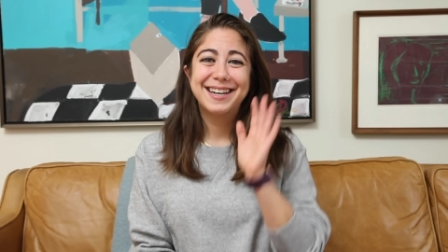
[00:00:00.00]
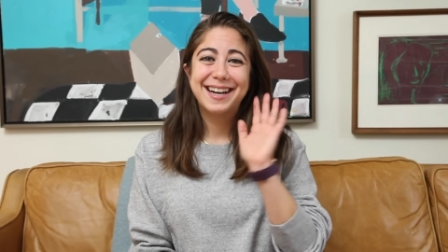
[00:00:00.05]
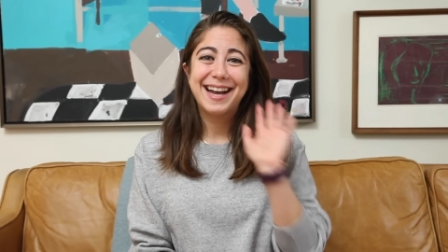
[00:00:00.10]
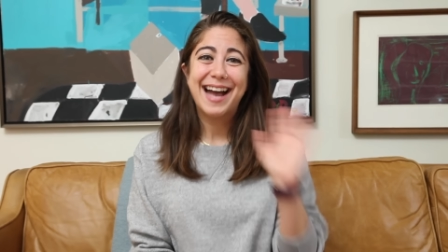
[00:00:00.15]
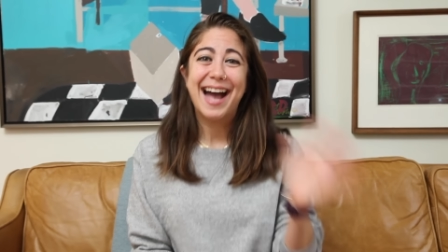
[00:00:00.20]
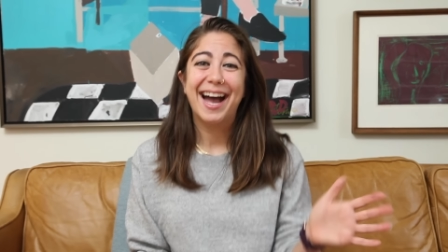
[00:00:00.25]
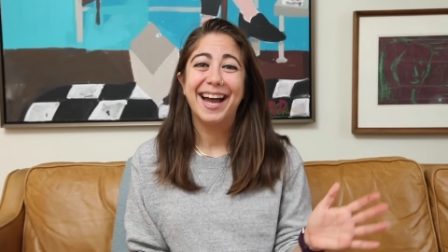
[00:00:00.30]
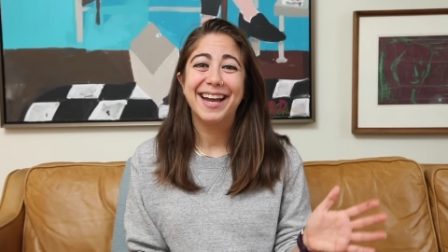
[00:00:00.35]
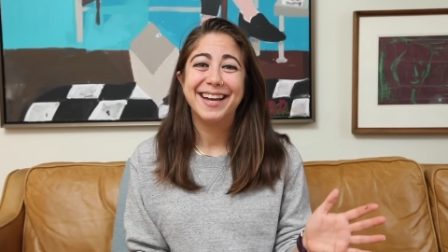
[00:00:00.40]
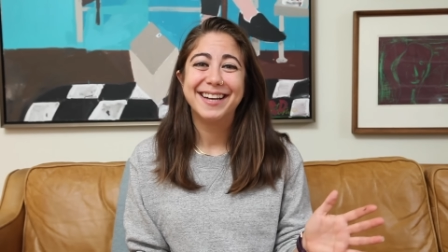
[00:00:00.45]

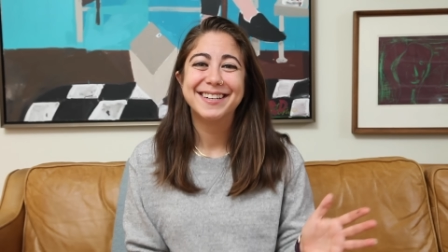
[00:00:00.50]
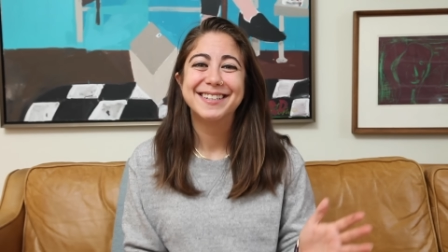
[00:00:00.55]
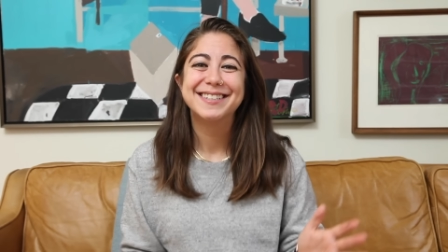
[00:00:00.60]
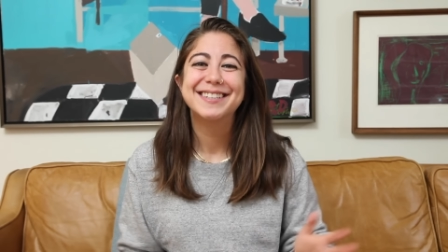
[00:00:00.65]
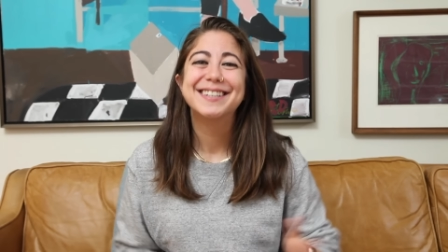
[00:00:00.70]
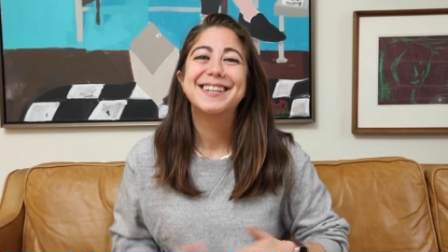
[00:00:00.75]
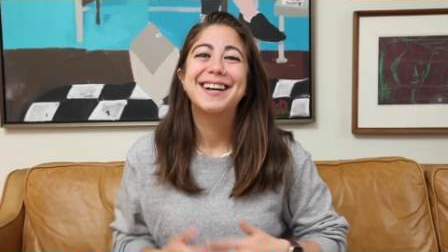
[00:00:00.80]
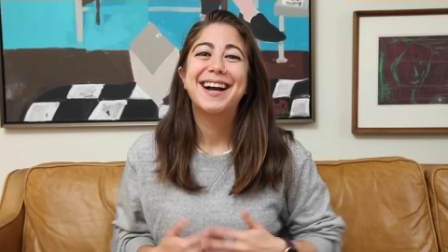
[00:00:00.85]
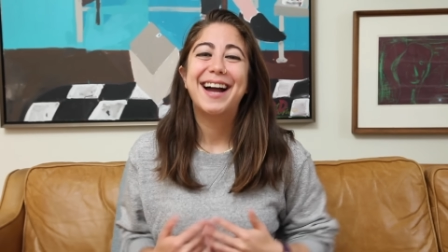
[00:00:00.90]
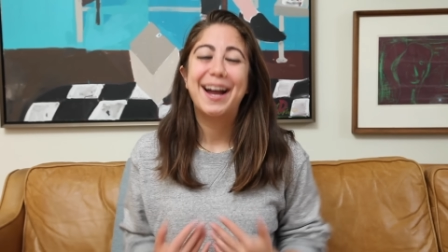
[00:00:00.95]
Hi,
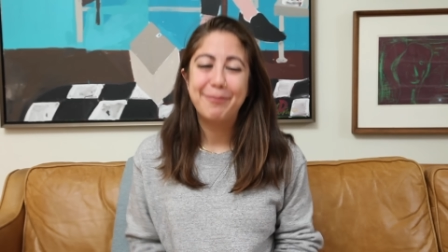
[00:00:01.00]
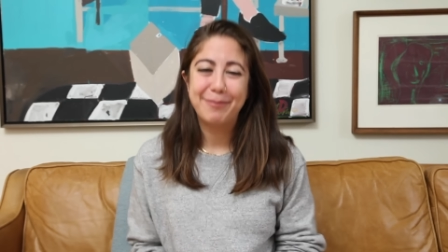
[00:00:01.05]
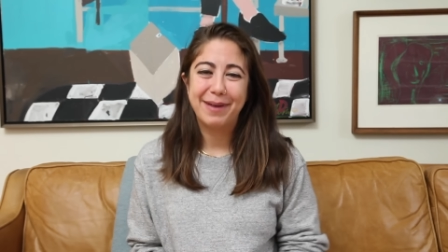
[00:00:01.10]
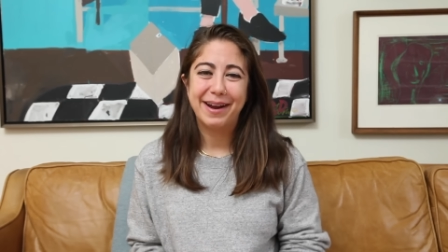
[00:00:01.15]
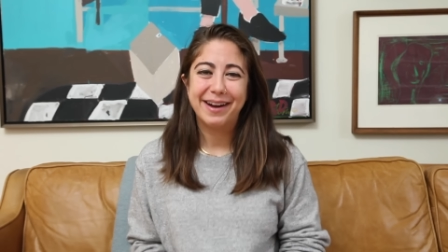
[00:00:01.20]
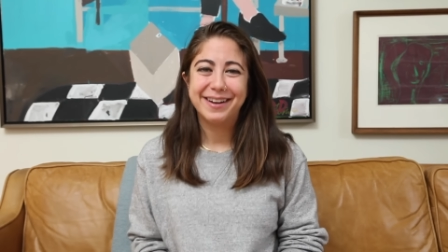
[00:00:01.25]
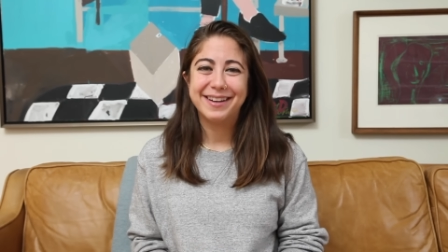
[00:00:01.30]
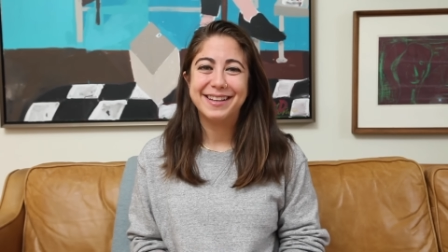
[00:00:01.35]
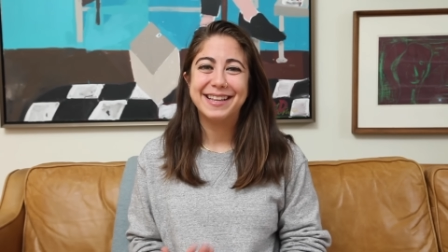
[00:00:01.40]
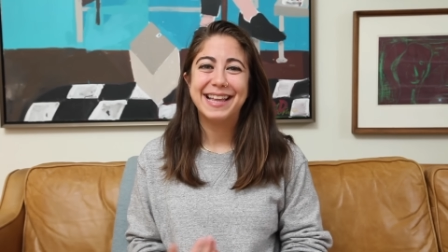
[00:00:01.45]
I'm
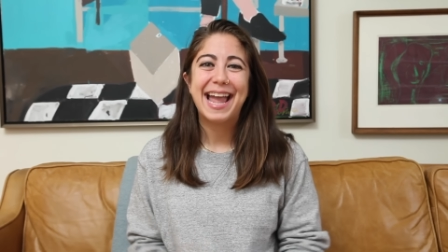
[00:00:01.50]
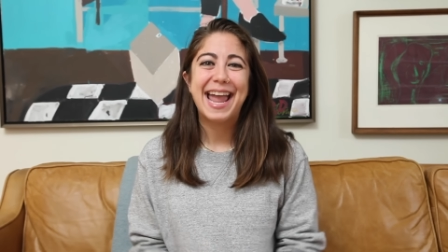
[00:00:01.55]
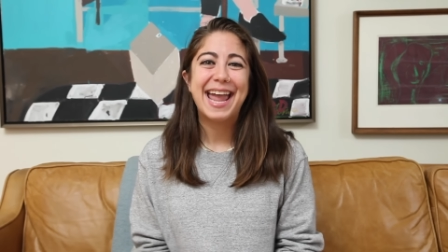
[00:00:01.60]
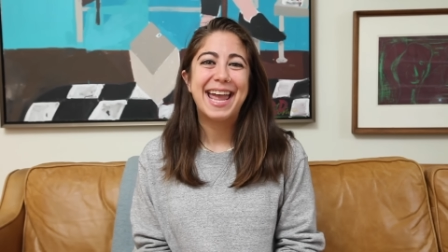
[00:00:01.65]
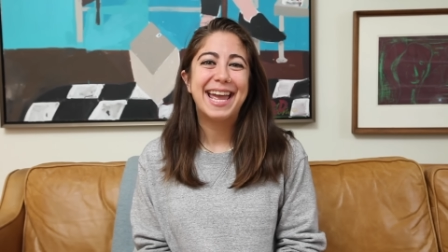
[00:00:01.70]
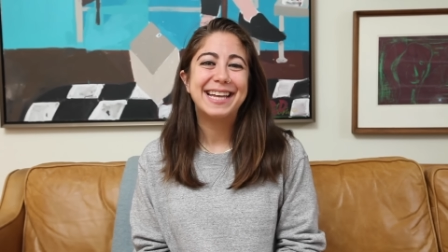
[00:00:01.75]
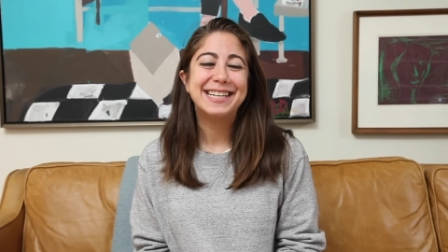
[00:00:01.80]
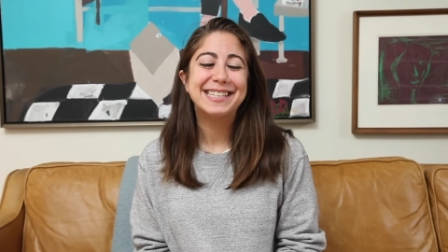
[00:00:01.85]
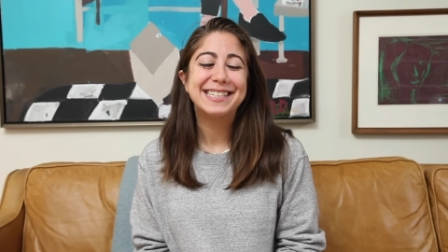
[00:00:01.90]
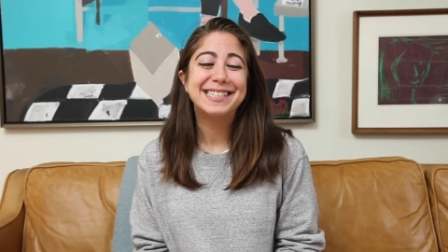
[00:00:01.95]
Beryl,
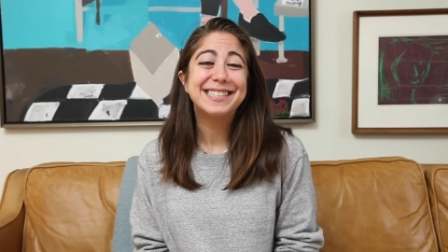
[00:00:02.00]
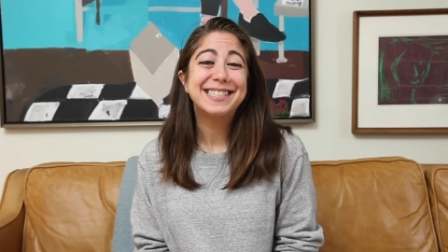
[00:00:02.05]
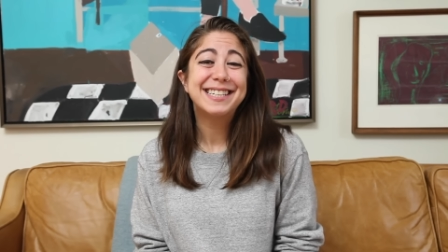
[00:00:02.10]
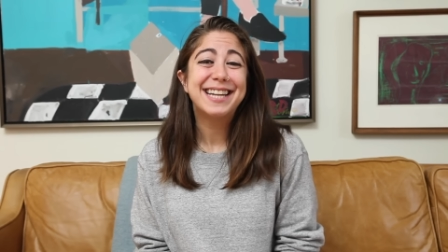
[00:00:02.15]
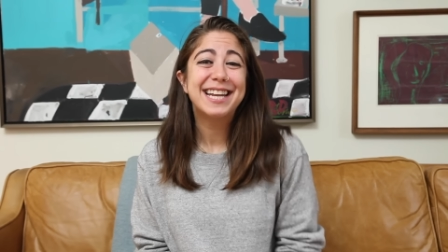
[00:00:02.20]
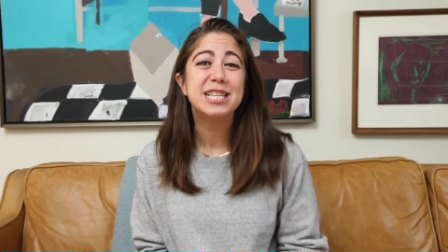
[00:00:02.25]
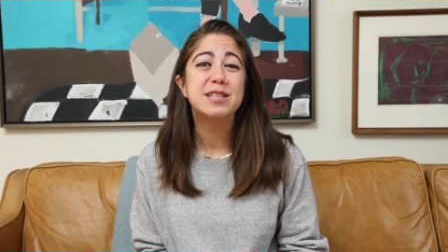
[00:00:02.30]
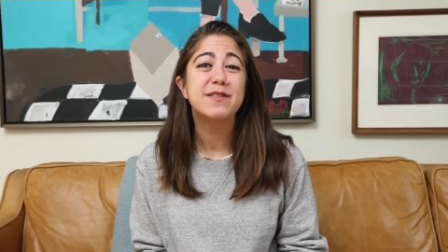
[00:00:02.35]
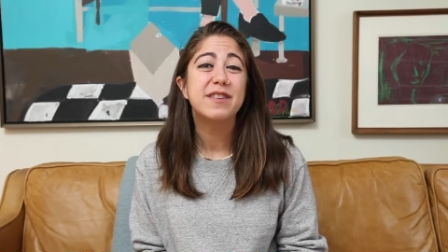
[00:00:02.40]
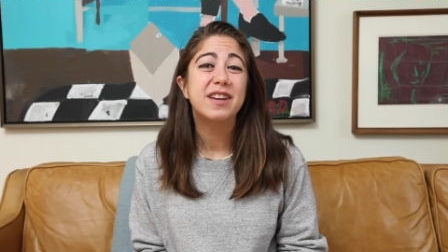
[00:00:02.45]
and
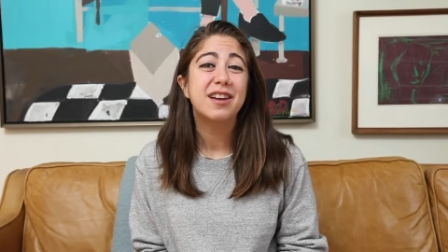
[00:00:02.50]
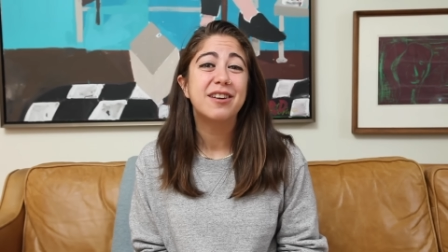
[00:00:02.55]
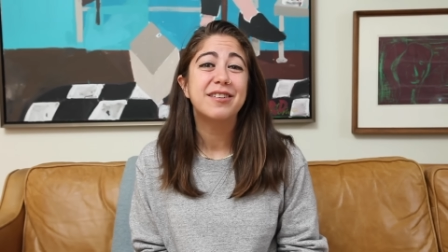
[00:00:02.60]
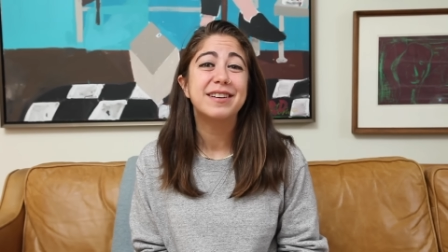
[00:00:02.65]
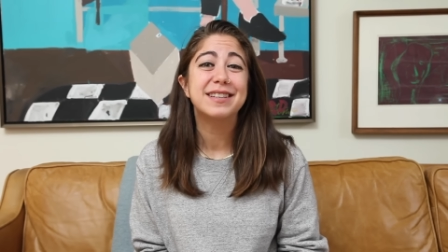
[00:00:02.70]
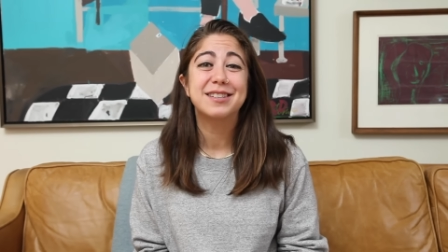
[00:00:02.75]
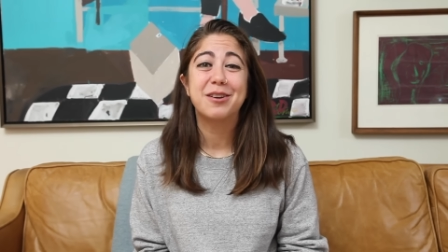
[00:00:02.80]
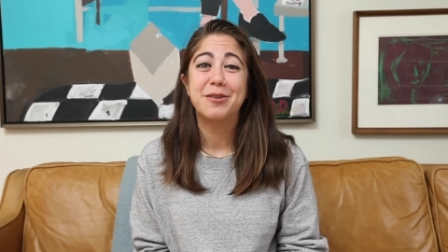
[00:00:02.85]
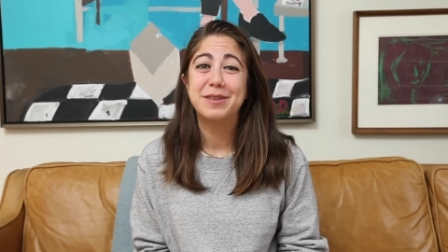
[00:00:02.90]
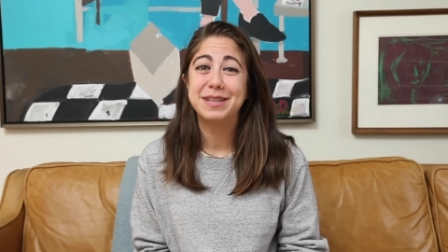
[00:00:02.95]
today's video
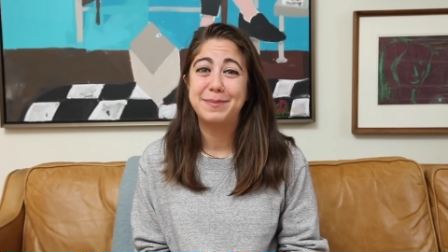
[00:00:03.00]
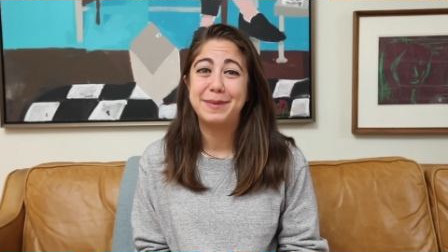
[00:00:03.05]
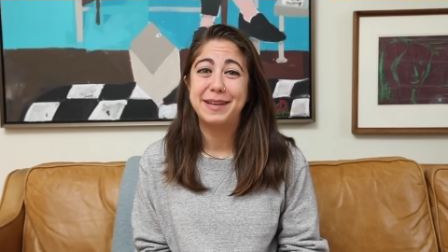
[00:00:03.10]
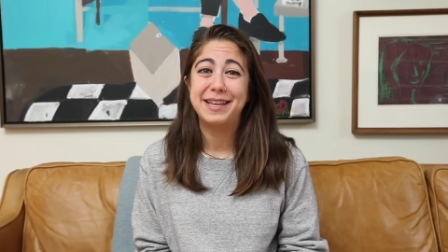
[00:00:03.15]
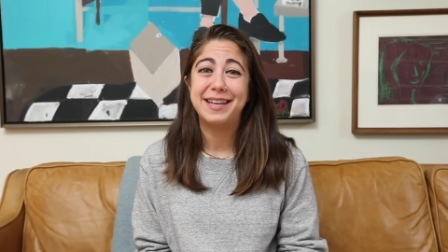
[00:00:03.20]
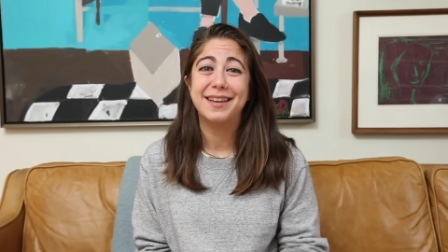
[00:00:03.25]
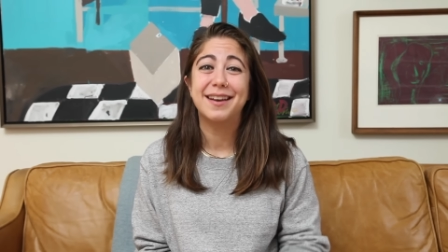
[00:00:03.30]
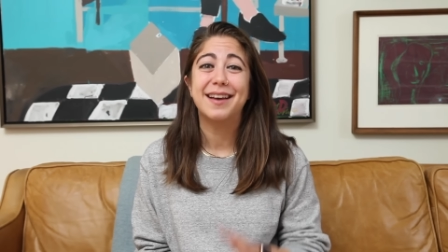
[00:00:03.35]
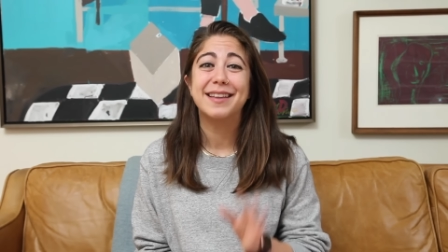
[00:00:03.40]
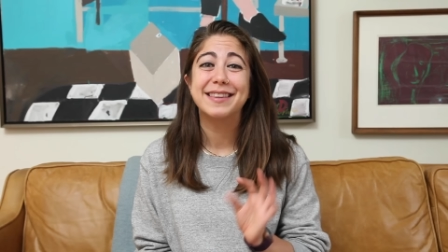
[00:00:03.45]
is going to
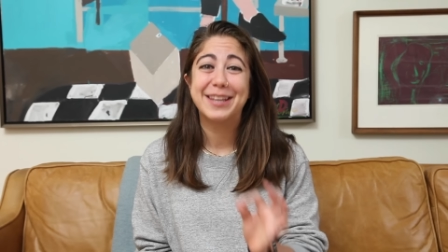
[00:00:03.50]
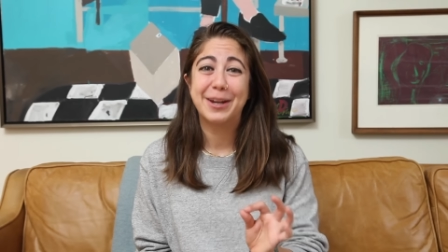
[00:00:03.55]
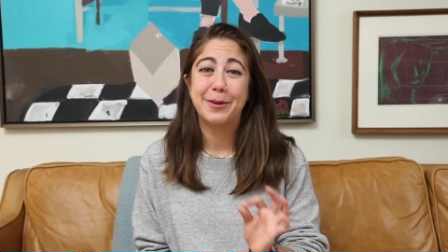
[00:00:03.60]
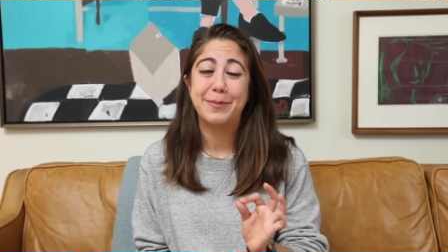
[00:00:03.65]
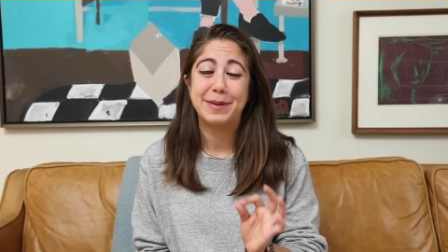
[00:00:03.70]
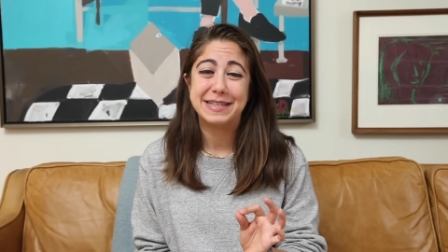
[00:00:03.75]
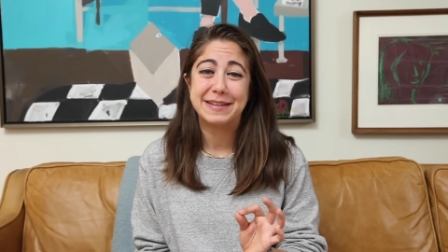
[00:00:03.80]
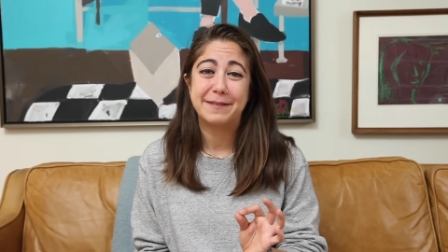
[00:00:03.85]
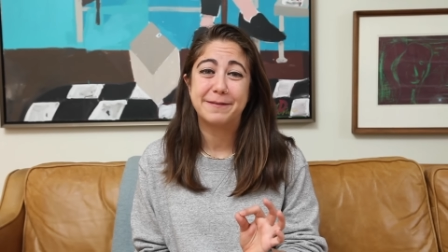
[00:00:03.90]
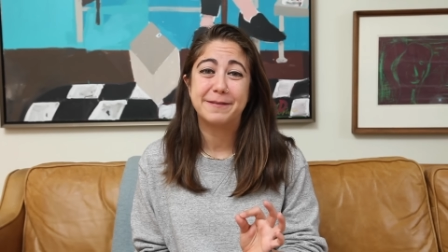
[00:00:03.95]
be a little
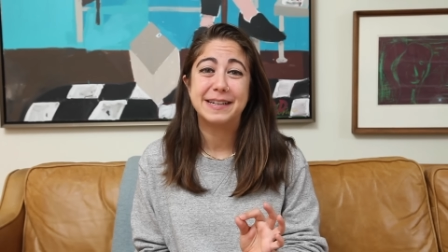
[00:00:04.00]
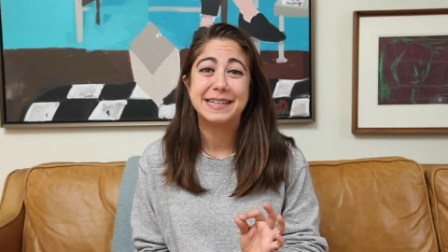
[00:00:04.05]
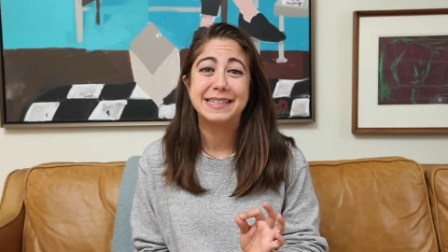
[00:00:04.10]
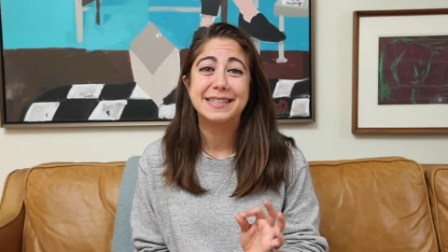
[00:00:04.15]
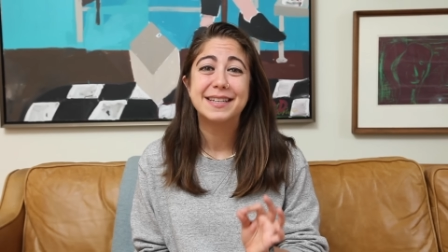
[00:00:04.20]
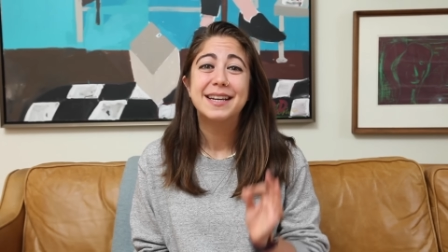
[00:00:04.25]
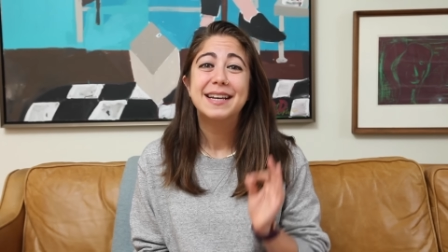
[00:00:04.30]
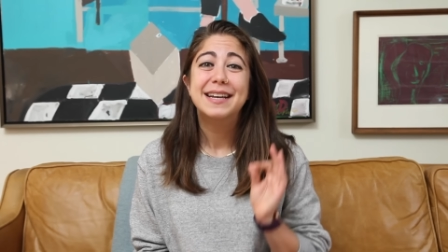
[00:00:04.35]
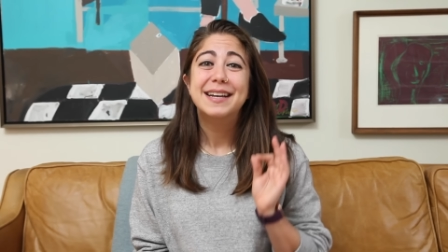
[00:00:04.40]
bit different.